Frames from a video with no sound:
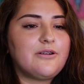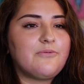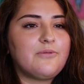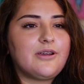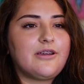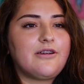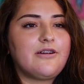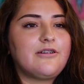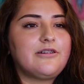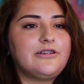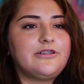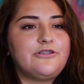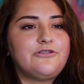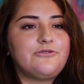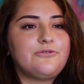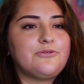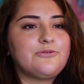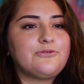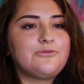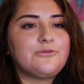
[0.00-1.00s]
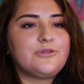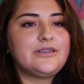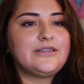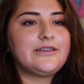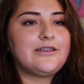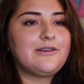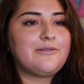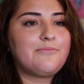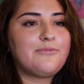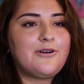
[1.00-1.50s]
are working on a digital
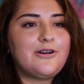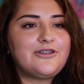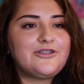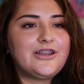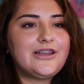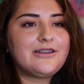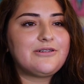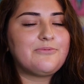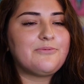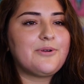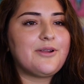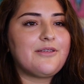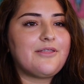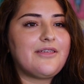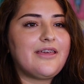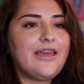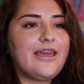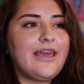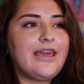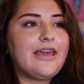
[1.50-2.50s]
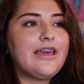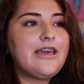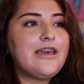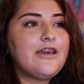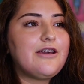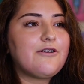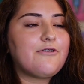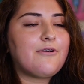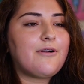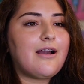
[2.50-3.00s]
storytelling project where they
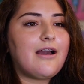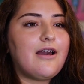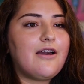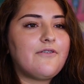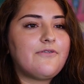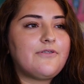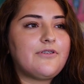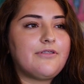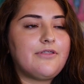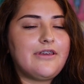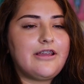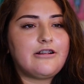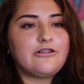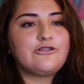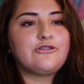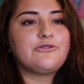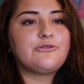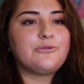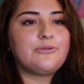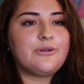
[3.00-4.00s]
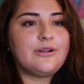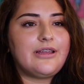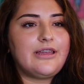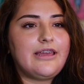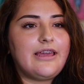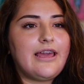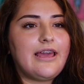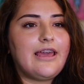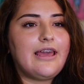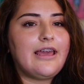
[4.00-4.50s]
craft their
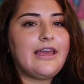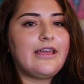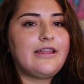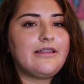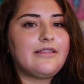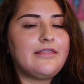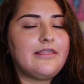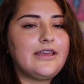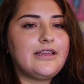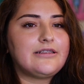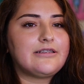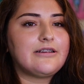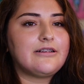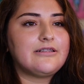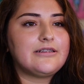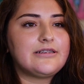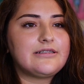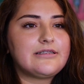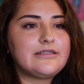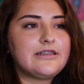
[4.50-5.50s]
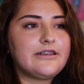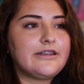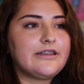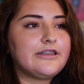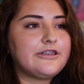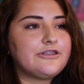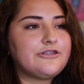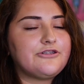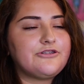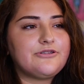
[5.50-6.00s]
story and they tell us their
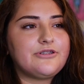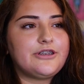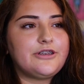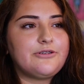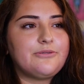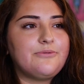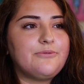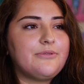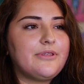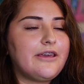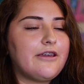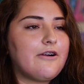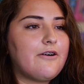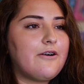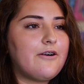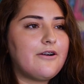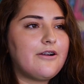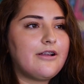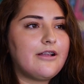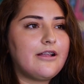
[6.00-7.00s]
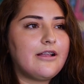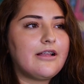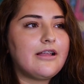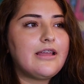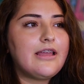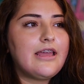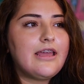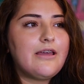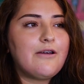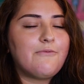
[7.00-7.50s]
history, who they are,
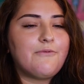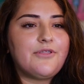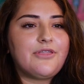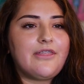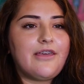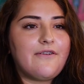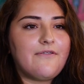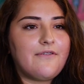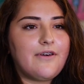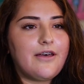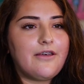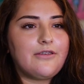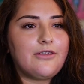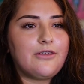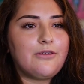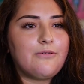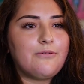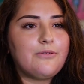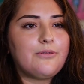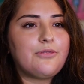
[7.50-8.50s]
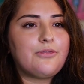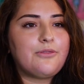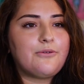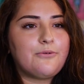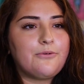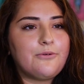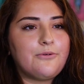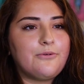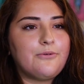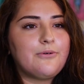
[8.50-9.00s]
what they value
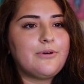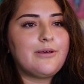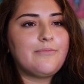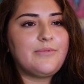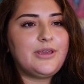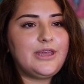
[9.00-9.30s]
through a